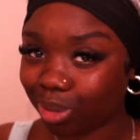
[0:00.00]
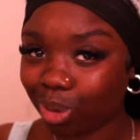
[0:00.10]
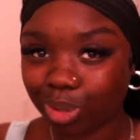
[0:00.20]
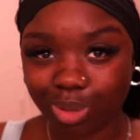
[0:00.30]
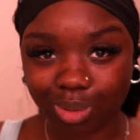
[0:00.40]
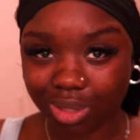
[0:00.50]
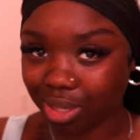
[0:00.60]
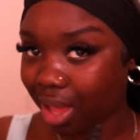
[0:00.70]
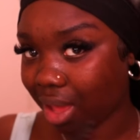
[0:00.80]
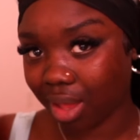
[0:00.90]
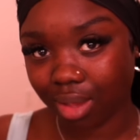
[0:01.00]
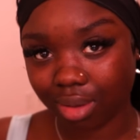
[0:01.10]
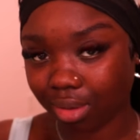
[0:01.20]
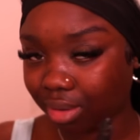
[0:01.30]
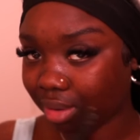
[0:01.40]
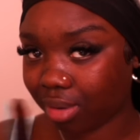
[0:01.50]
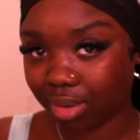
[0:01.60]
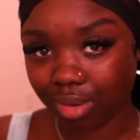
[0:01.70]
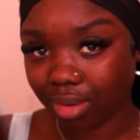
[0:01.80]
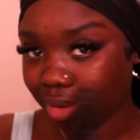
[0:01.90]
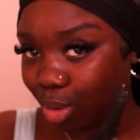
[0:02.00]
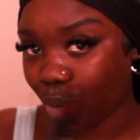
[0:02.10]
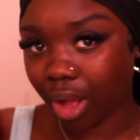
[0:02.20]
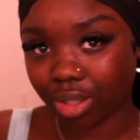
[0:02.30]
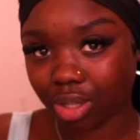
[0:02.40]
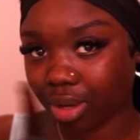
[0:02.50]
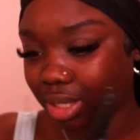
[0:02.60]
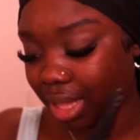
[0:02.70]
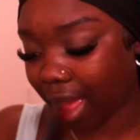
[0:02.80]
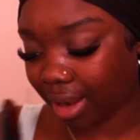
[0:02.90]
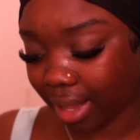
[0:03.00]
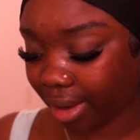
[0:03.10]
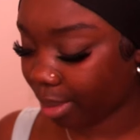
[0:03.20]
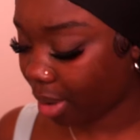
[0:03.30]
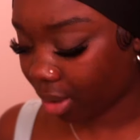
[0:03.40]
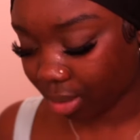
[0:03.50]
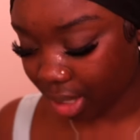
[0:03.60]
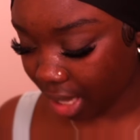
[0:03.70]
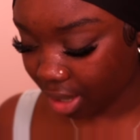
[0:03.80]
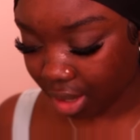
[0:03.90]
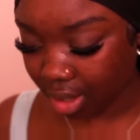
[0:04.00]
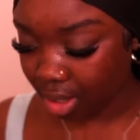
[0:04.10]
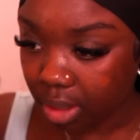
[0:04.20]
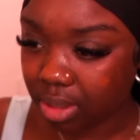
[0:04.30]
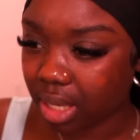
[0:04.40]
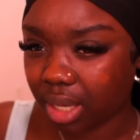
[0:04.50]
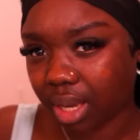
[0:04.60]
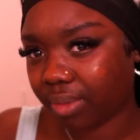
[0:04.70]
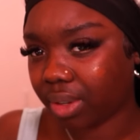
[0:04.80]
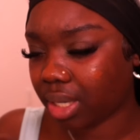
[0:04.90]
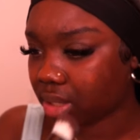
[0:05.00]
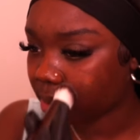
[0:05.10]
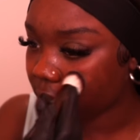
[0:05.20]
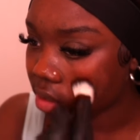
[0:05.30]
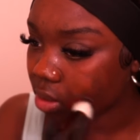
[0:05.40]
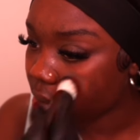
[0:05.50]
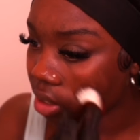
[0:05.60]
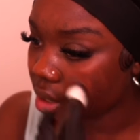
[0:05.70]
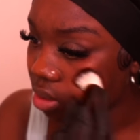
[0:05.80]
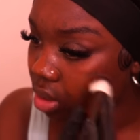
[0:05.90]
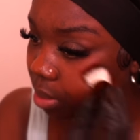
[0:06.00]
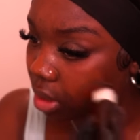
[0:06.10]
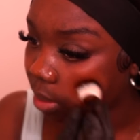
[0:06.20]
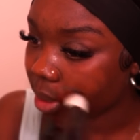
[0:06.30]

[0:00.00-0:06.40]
don't you dare go and touch that lighter bottle, okay, girl? You use any kind of foundation brush, or you can use a beauty